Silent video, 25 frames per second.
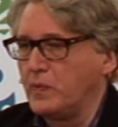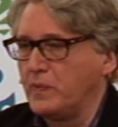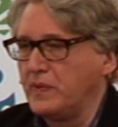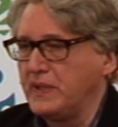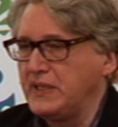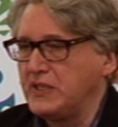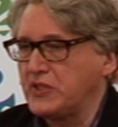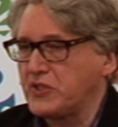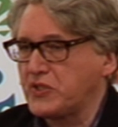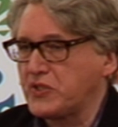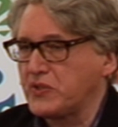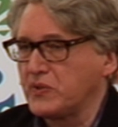
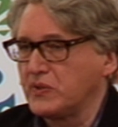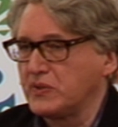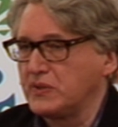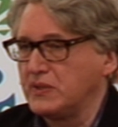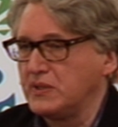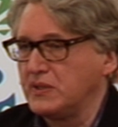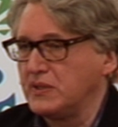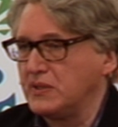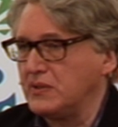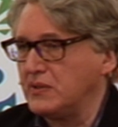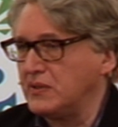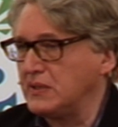we should
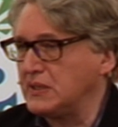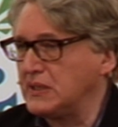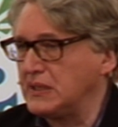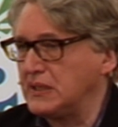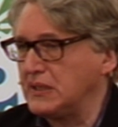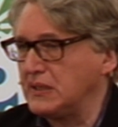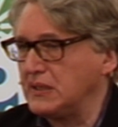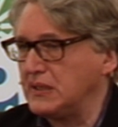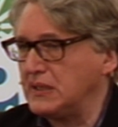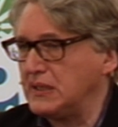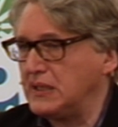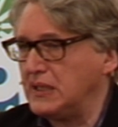not
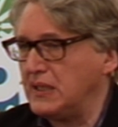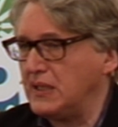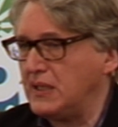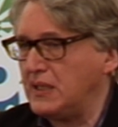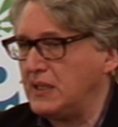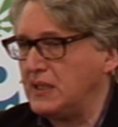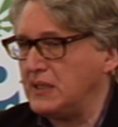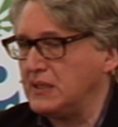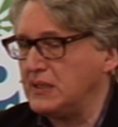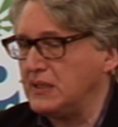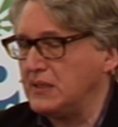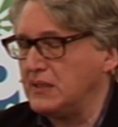
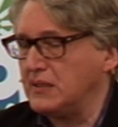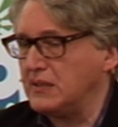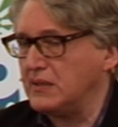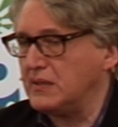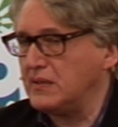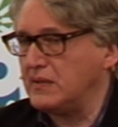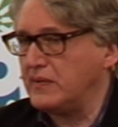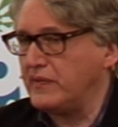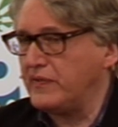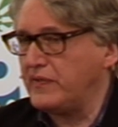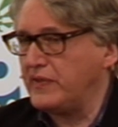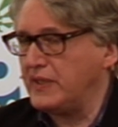
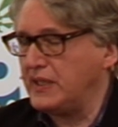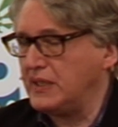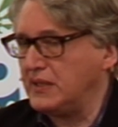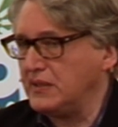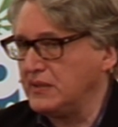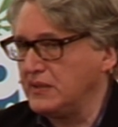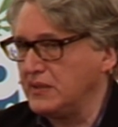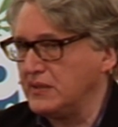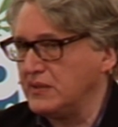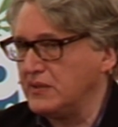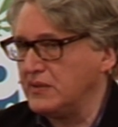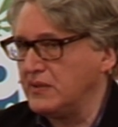
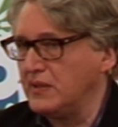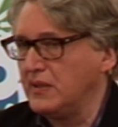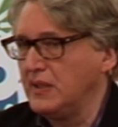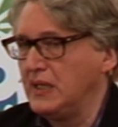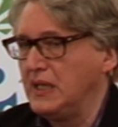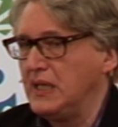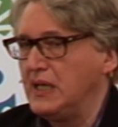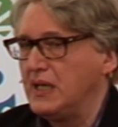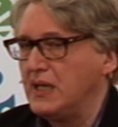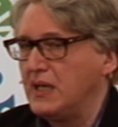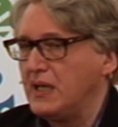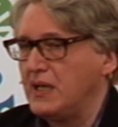undervalue
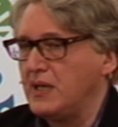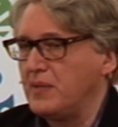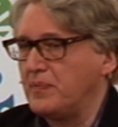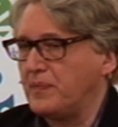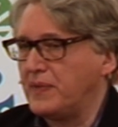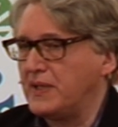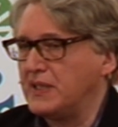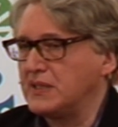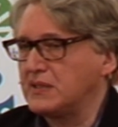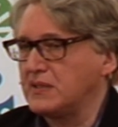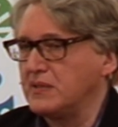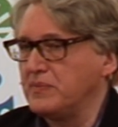a
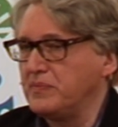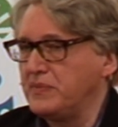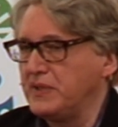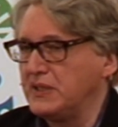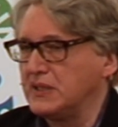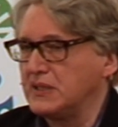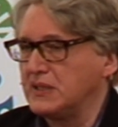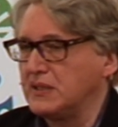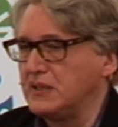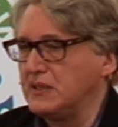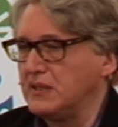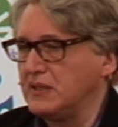
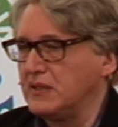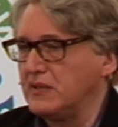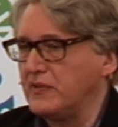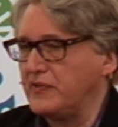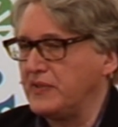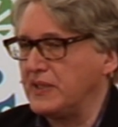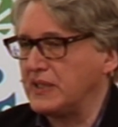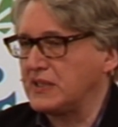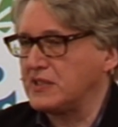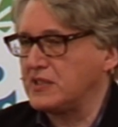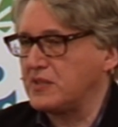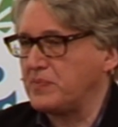possibility of
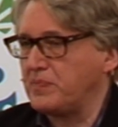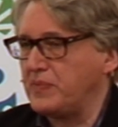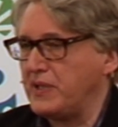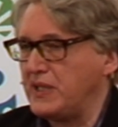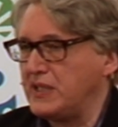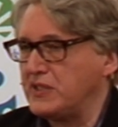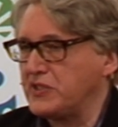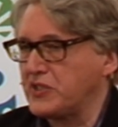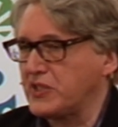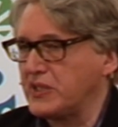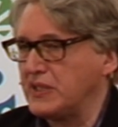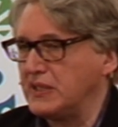
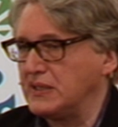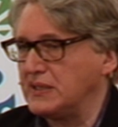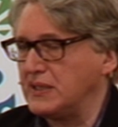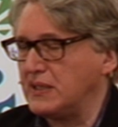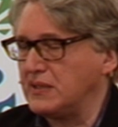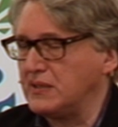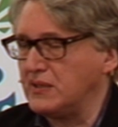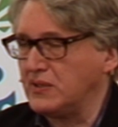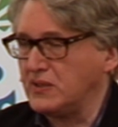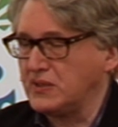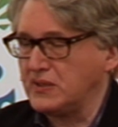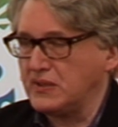expansion
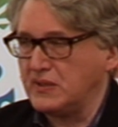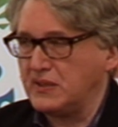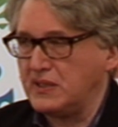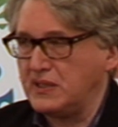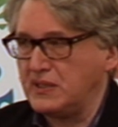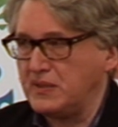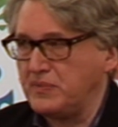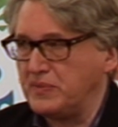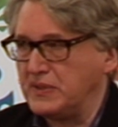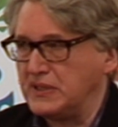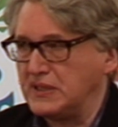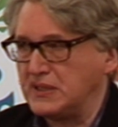that also
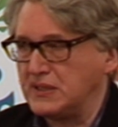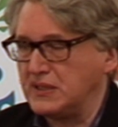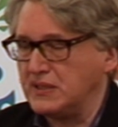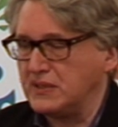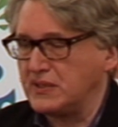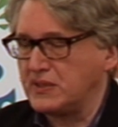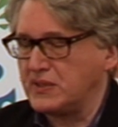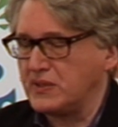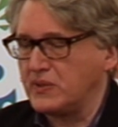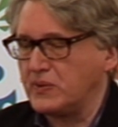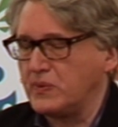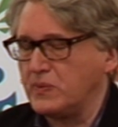happens in
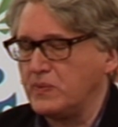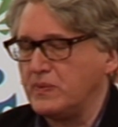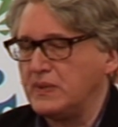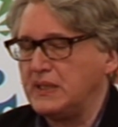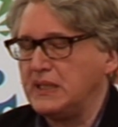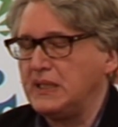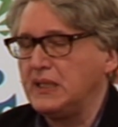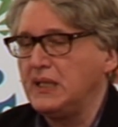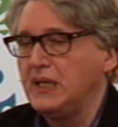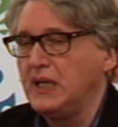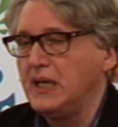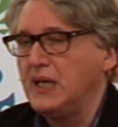a certain
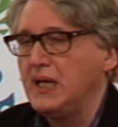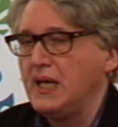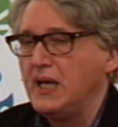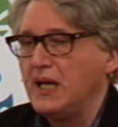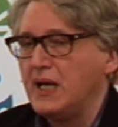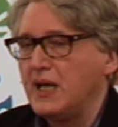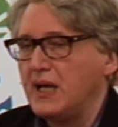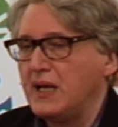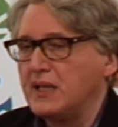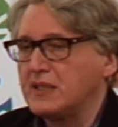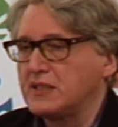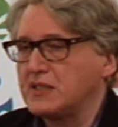way.
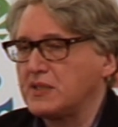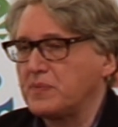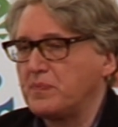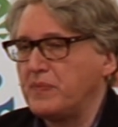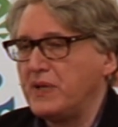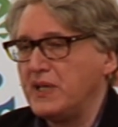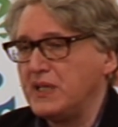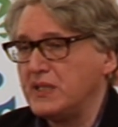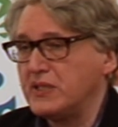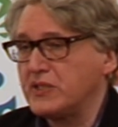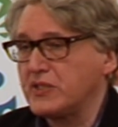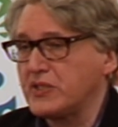
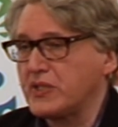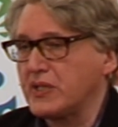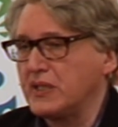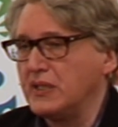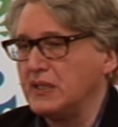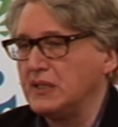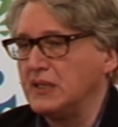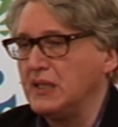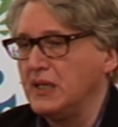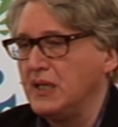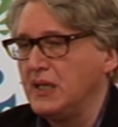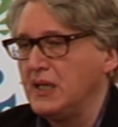Expansion